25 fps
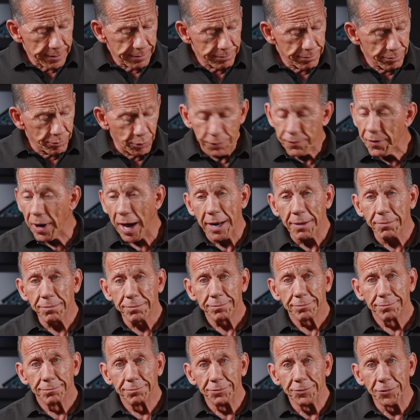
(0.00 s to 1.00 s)
We've got them.
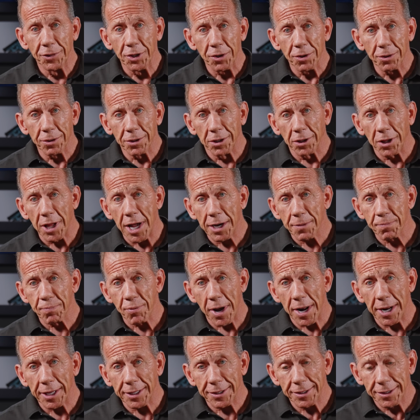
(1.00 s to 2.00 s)
They're a Glock
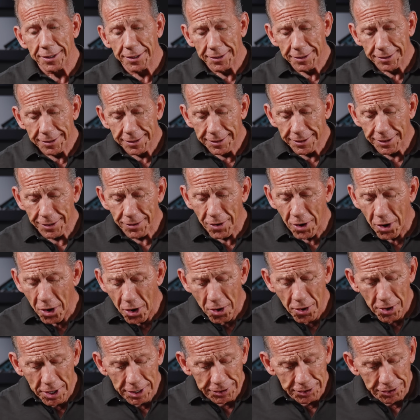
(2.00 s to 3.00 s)
product. They're
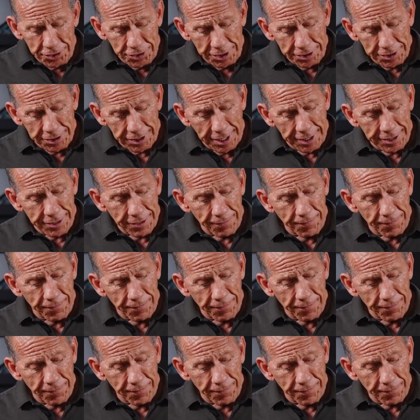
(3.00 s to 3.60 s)
orange, just like the